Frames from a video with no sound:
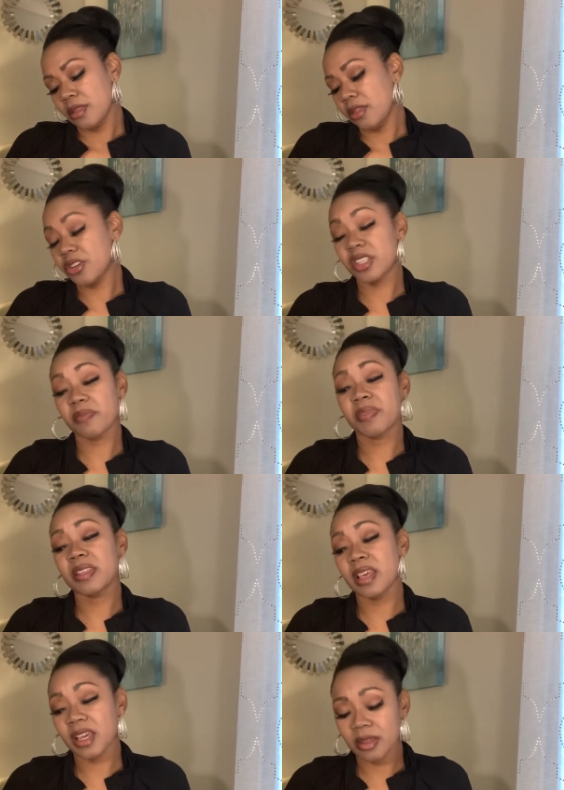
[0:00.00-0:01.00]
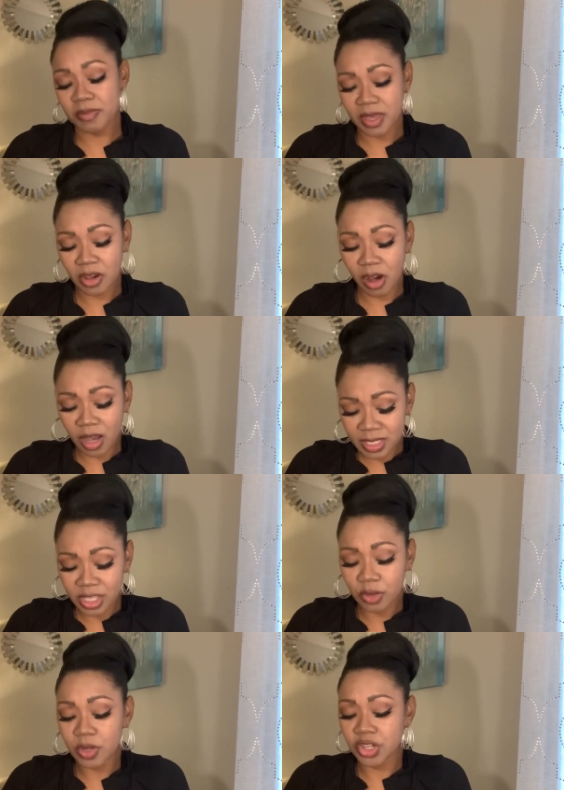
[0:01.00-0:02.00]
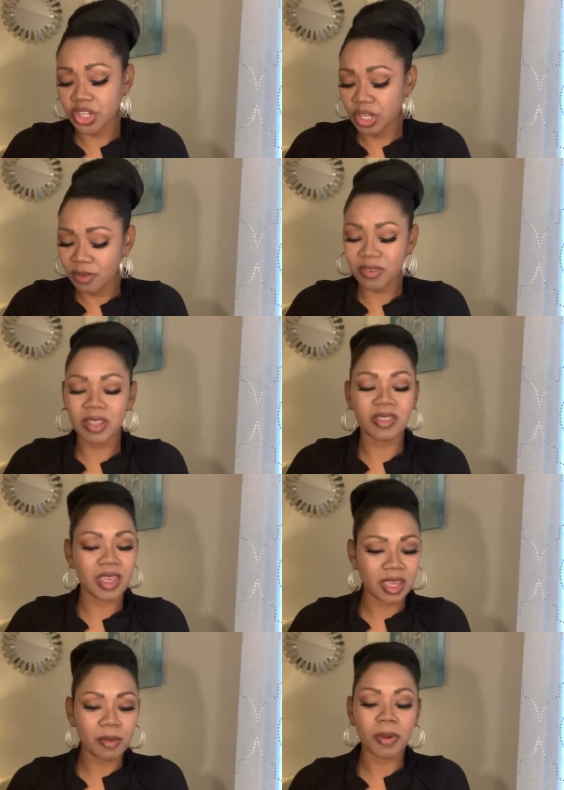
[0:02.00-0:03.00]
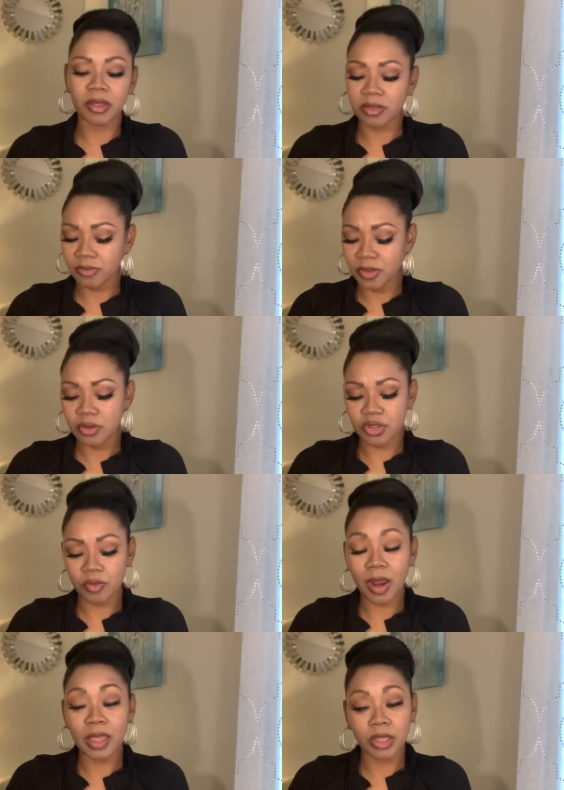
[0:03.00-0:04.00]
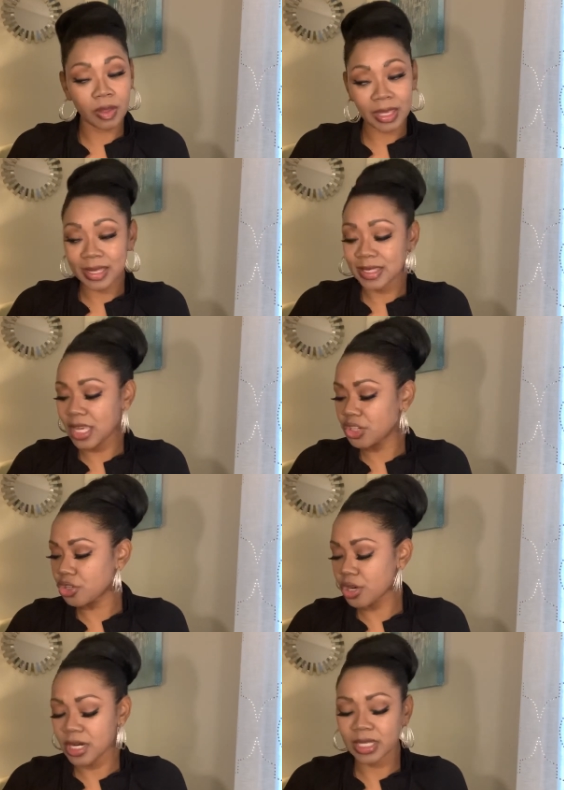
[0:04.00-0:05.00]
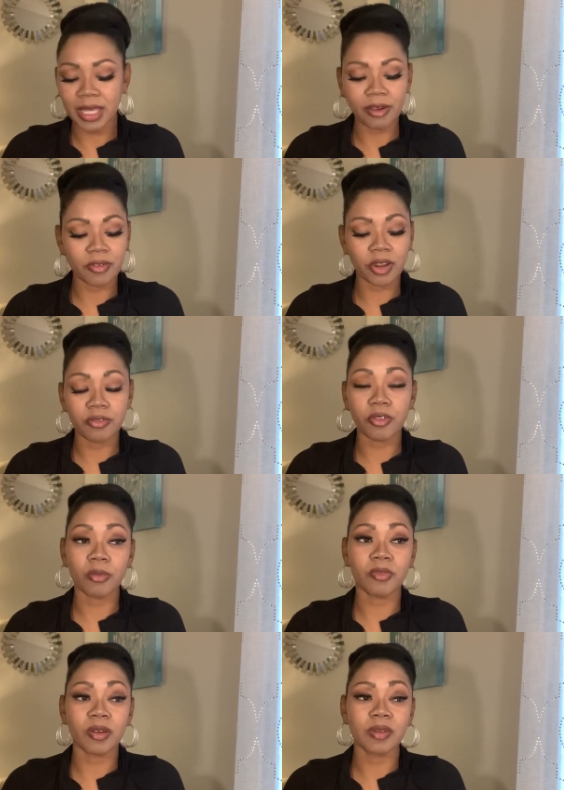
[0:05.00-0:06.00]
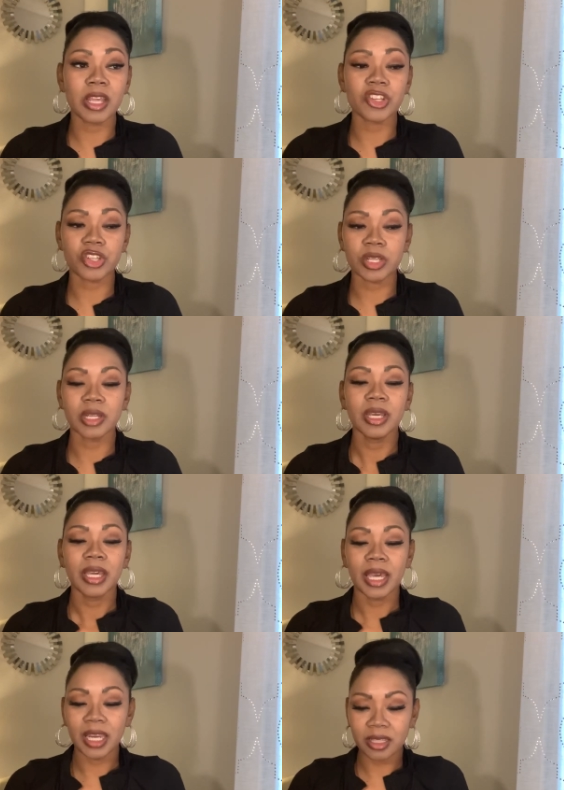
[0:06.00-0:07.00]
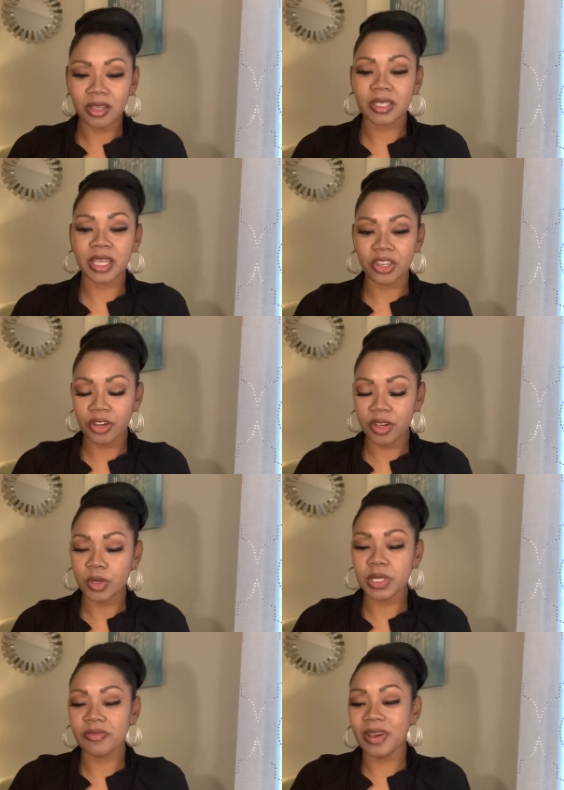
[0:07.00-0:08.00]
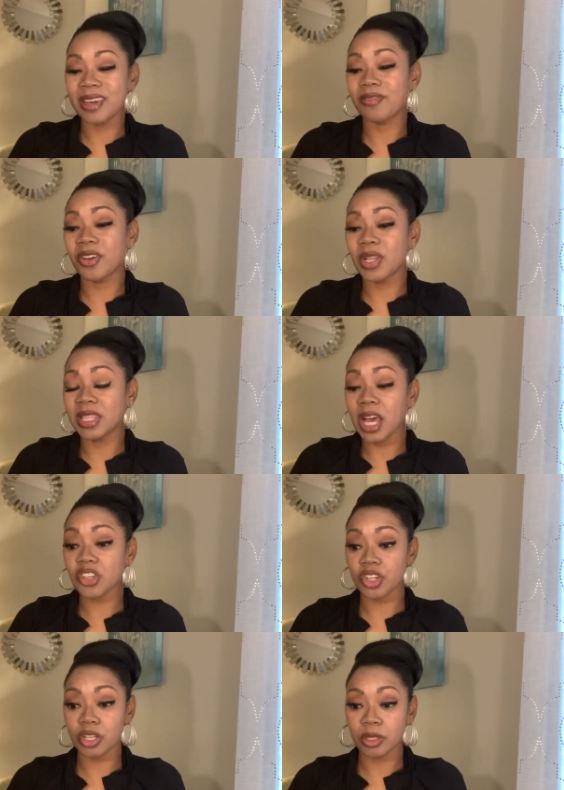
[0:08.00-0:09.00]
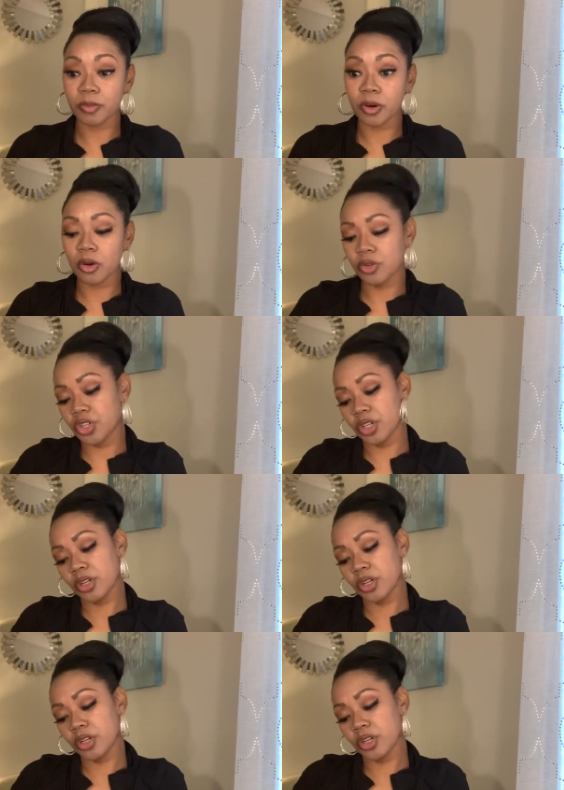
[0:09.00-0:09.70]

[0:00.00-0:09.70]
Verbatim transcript: There's something that could be causing you to shift and think about the future, right? Like I said, you're trying to lay a very firm foundation, and it looks like you're going to find a very logical approach